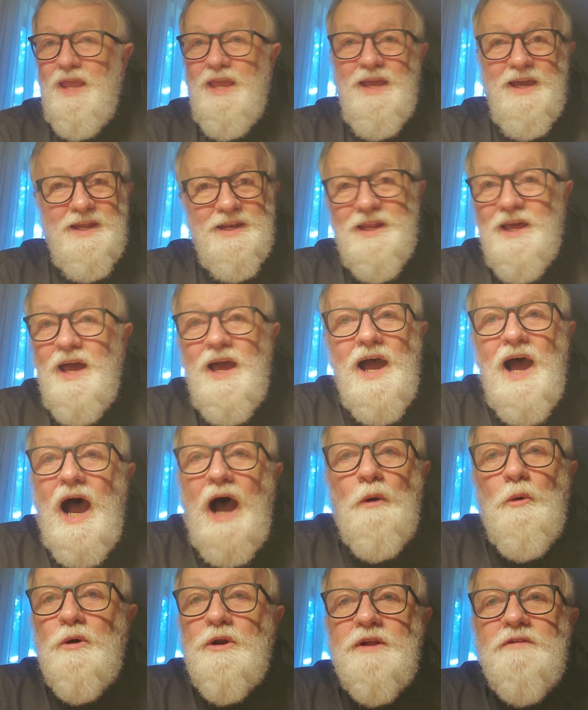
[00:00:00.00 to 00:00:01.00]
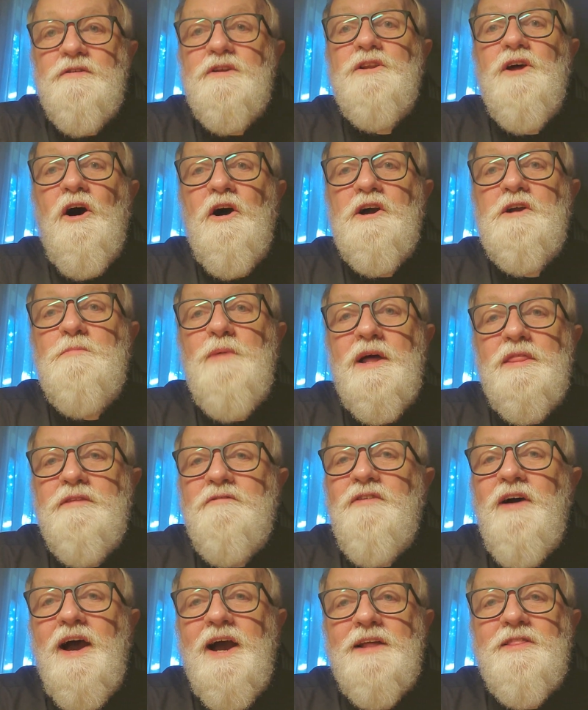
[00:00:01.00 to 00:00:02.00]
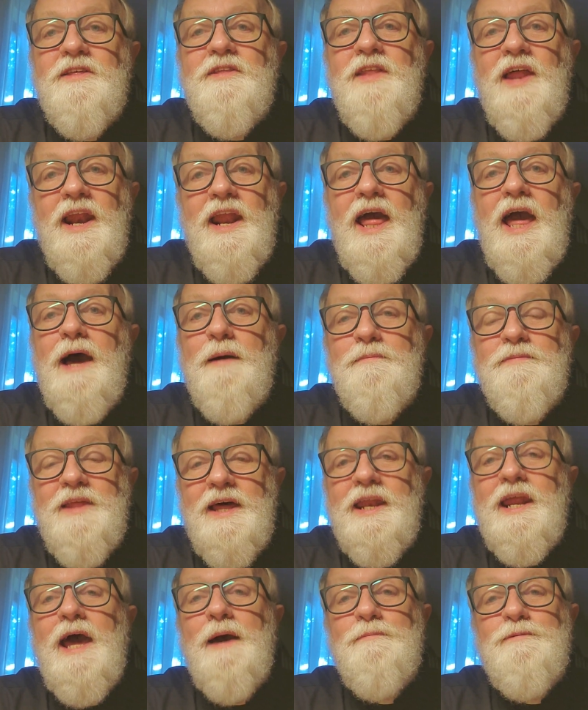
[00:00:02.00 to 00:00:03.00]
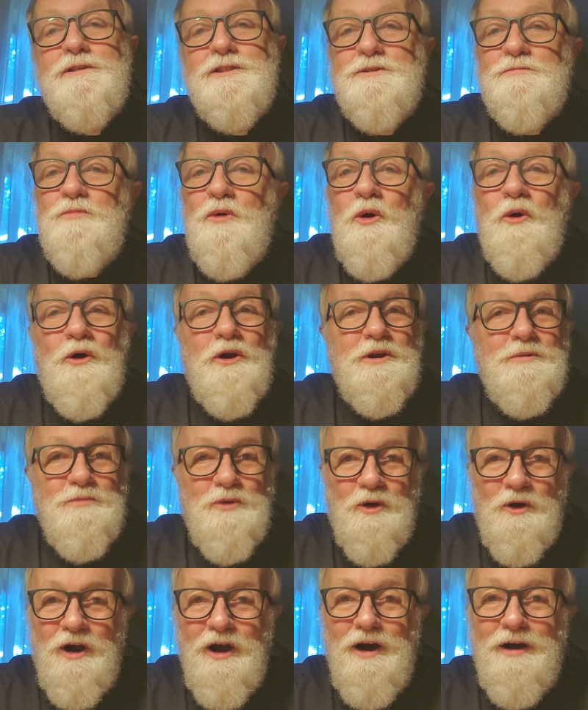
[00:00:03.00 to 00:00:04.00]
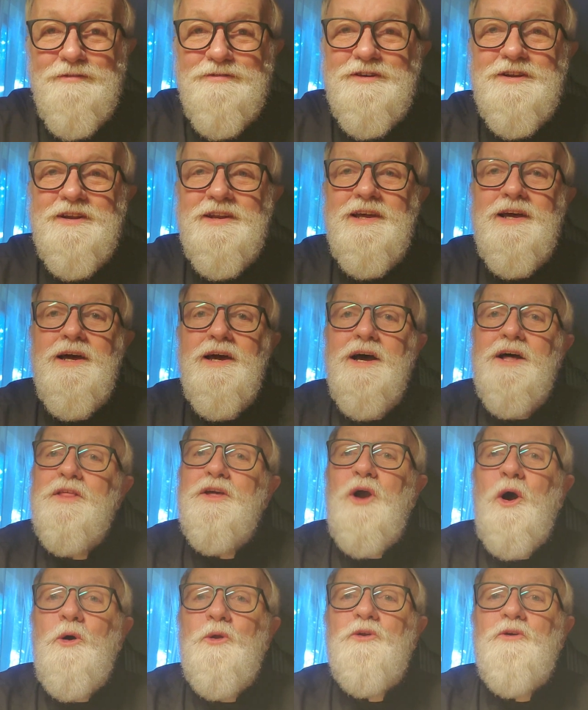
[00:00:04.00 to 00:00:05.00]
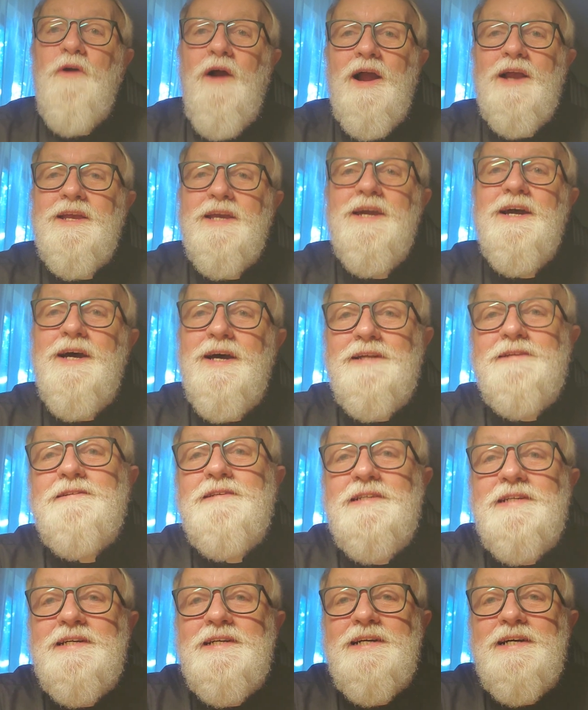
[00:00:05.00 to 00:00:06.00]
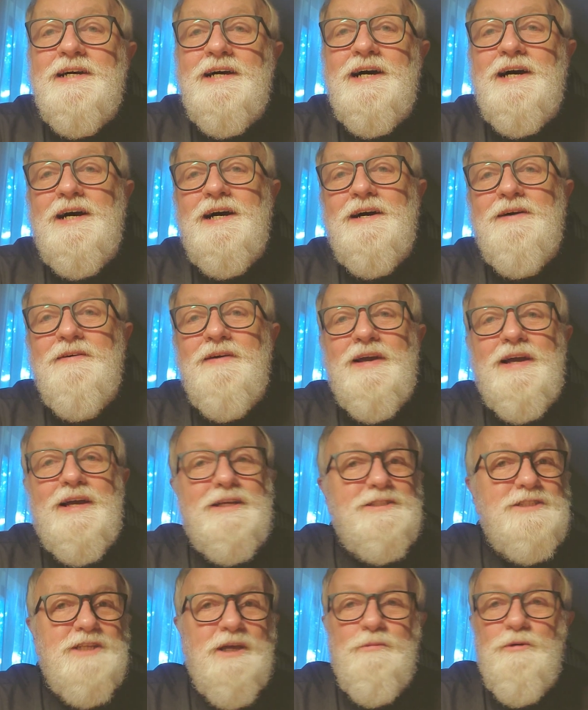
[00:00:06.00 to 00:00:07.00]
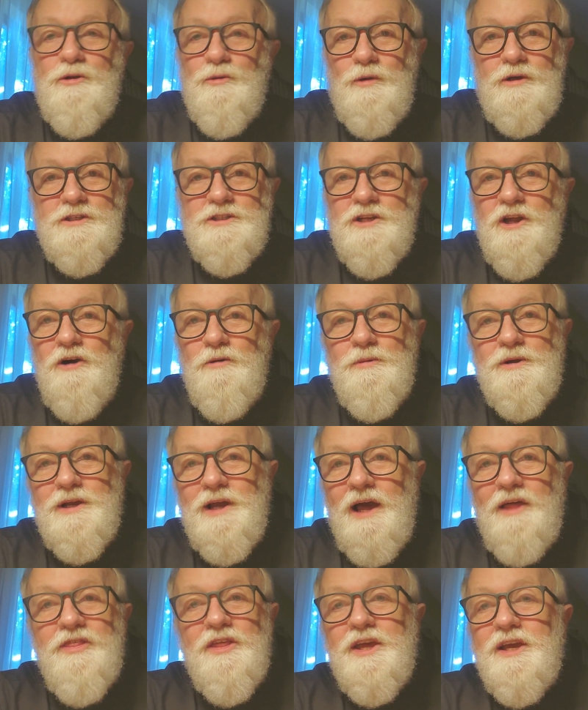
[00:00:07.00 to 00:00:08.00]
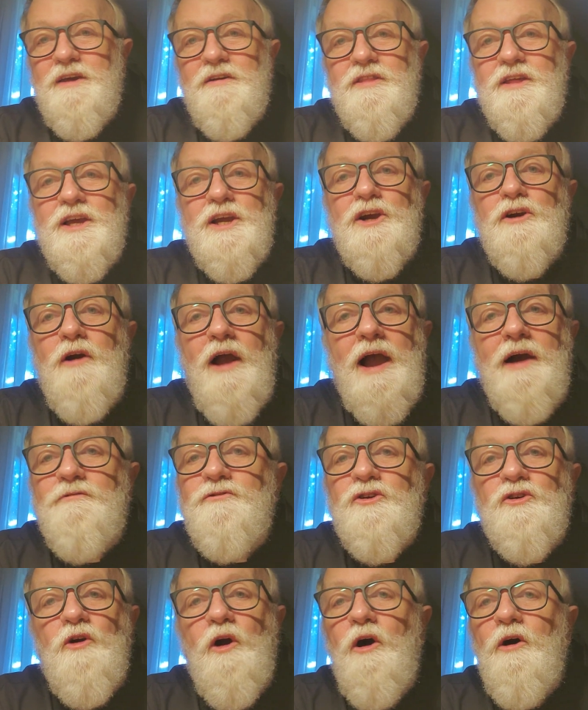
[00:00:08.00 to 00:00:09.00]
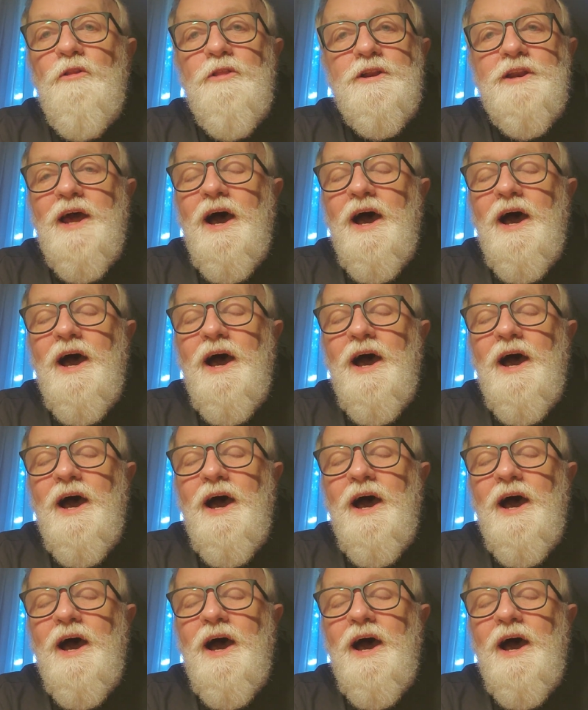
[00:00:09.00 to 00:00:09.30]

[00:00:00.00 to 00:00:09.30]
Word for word: And I won't even talk about the fact that that, happens more and more often the older I get. Uh, as someone once told me, I think of the hereafter all the